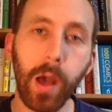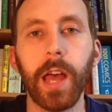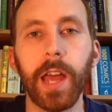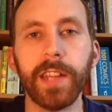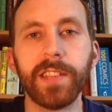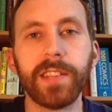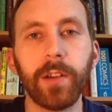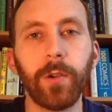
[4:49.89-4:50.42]

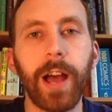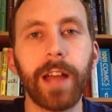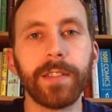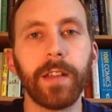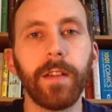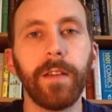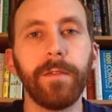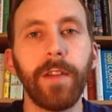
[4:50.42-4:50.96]
It still has
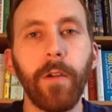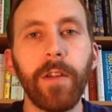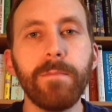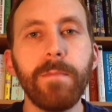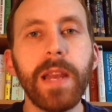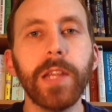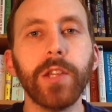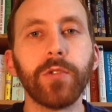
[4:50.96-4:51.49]
a very
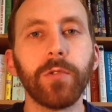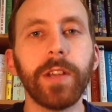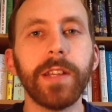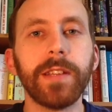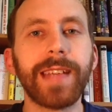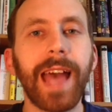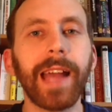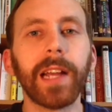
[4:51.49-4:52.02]
military
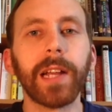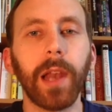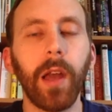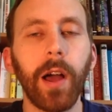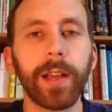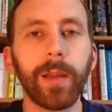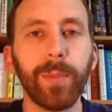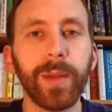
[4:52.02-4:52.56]

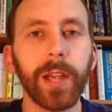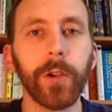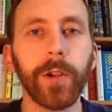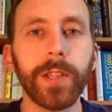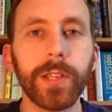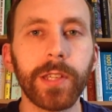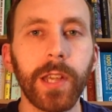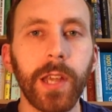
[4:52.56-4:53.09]
tank-like
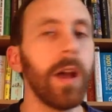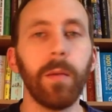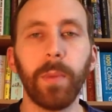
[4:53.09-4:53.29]
appearance,